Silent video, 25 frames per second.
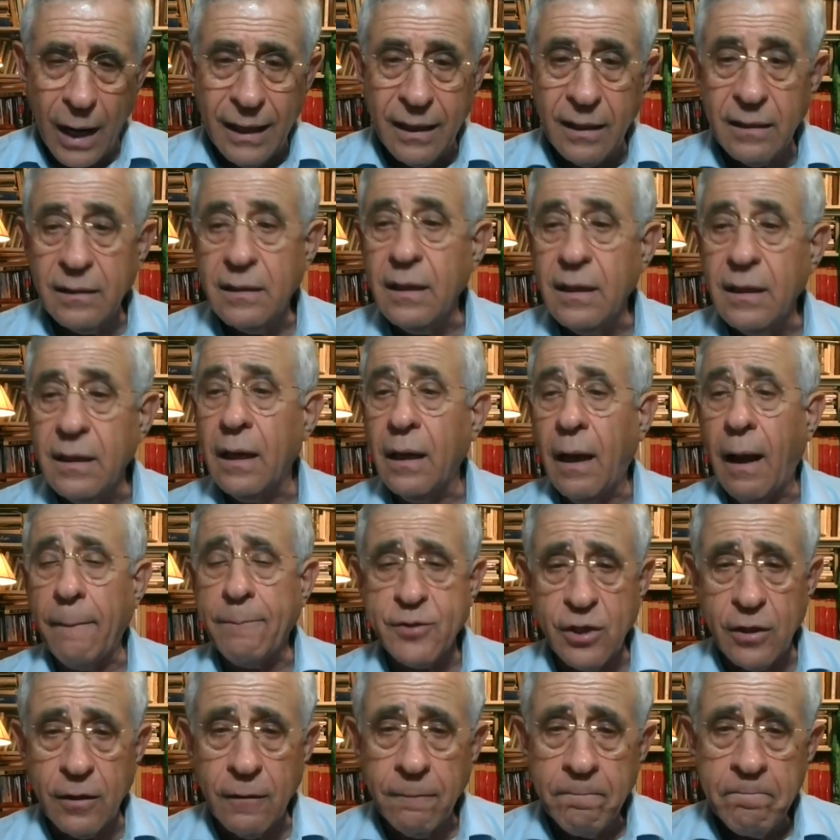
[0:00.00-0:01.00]
and the
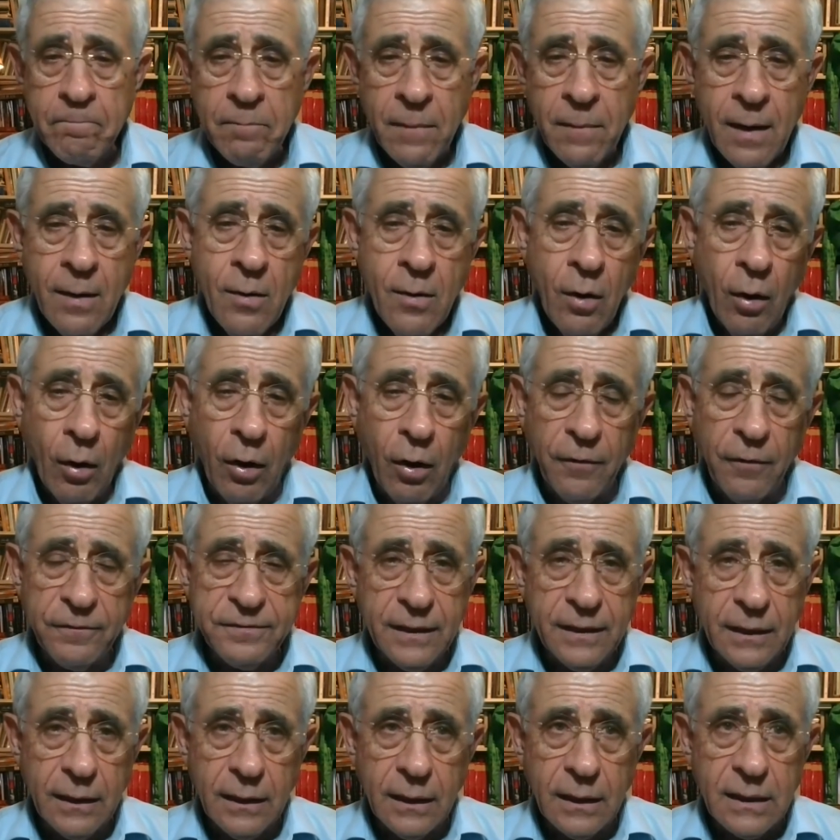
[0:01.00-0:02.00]
eruption of
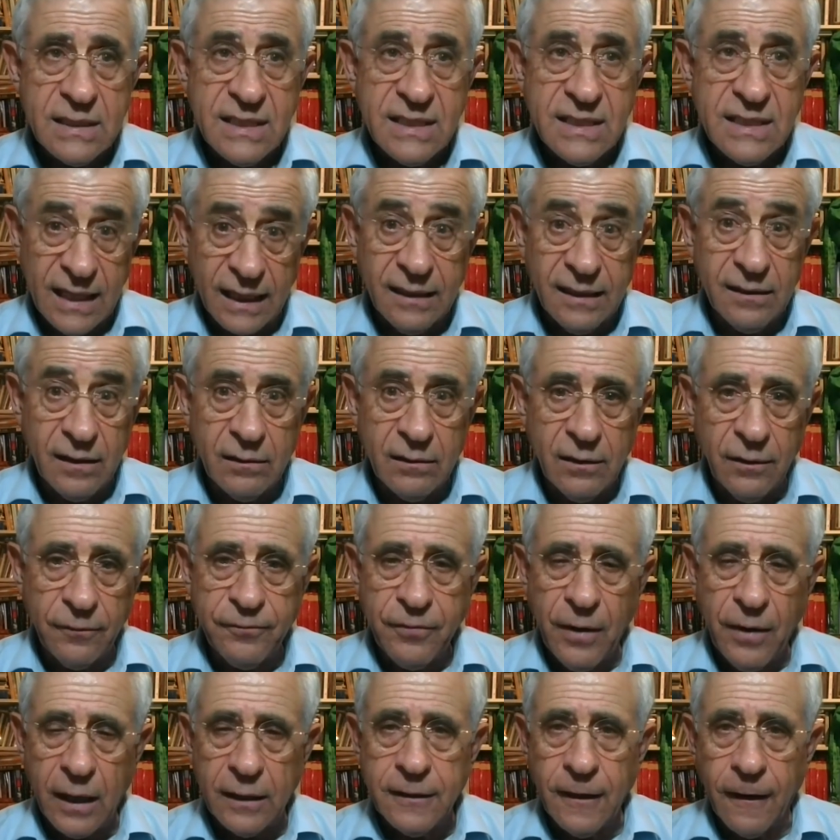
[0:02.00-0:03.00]
the Second
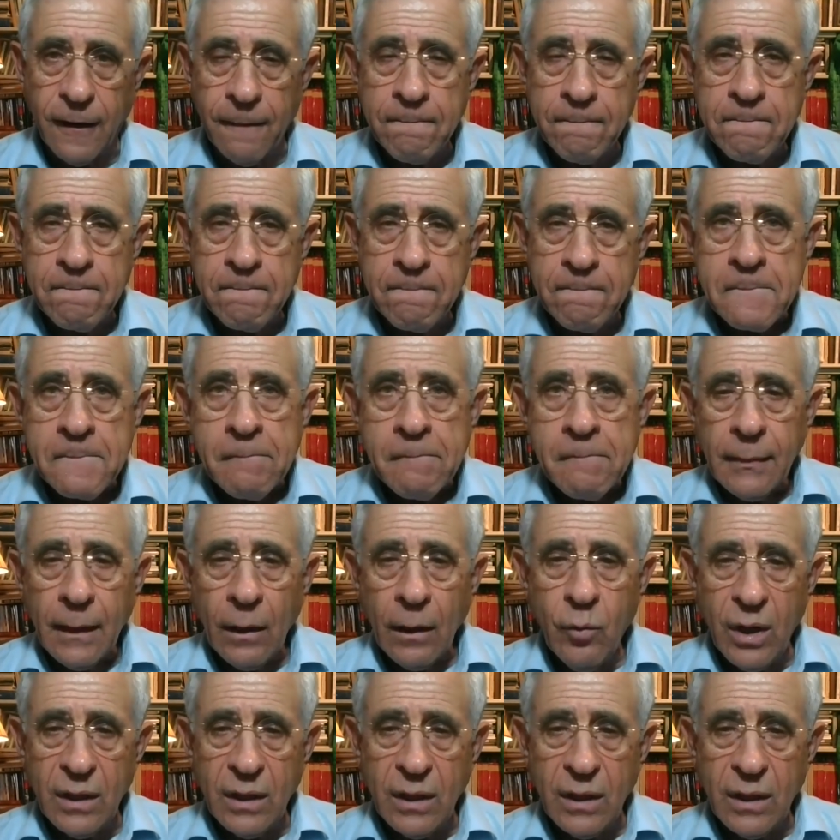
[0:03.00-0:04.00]
Intifada,
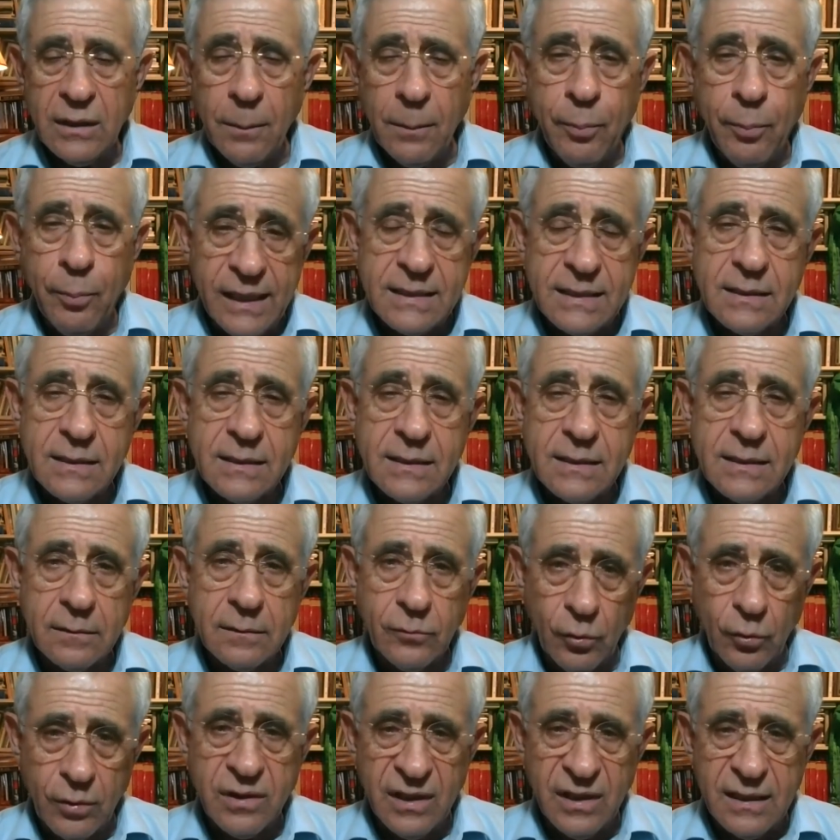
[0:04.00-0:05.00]
where the police
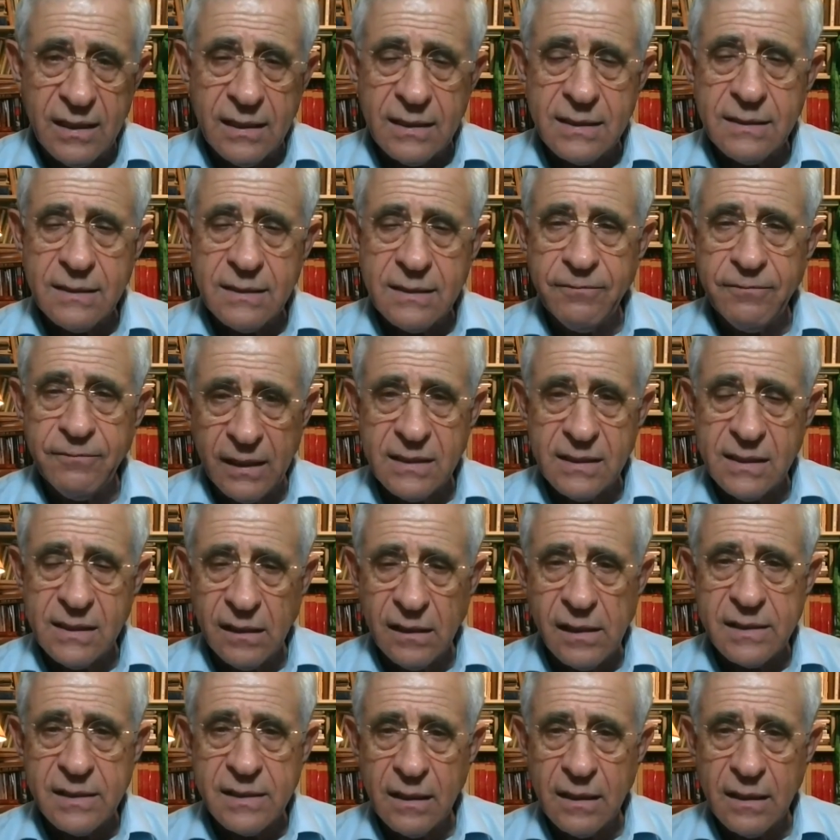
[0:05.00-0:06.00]
took things very
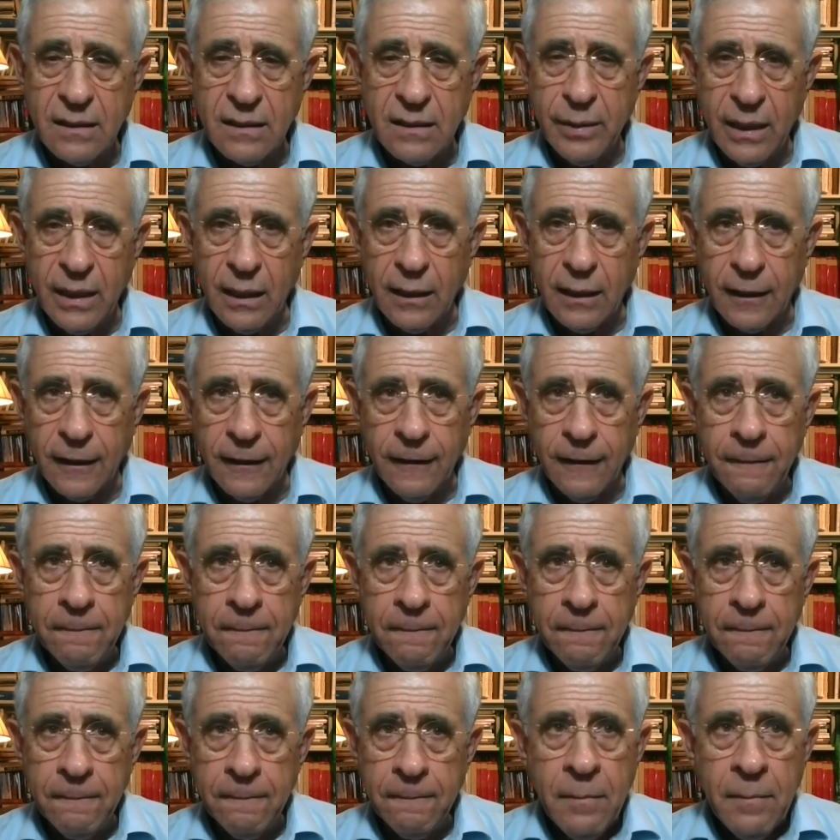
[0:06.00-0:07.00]
seriously in the beginning,
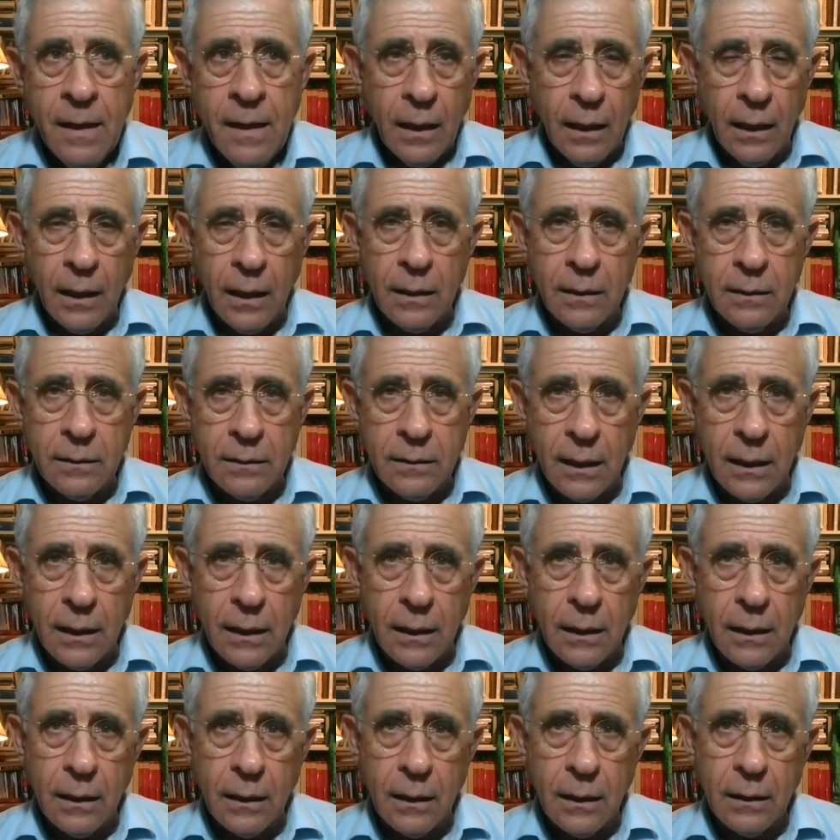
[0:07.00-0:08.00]
and
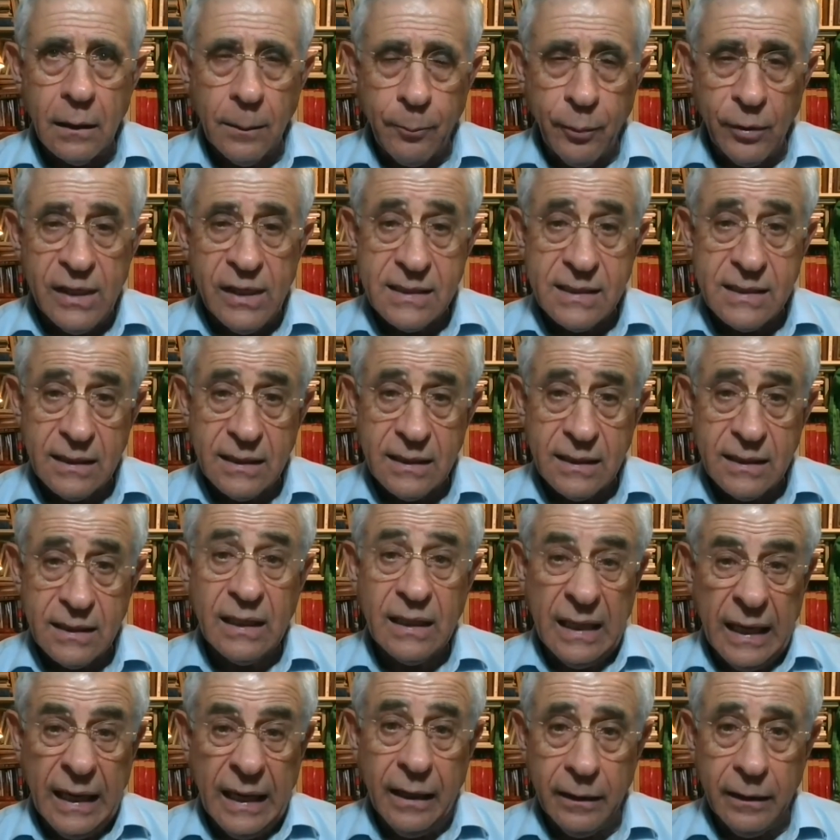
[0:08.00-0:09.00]
the police
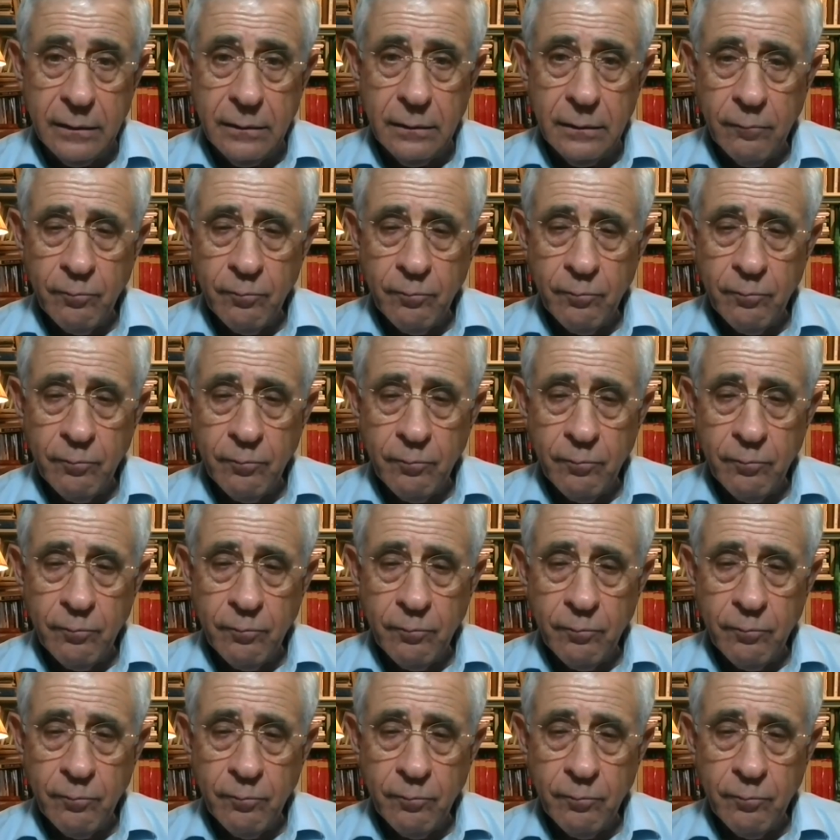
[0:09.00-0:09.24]
killed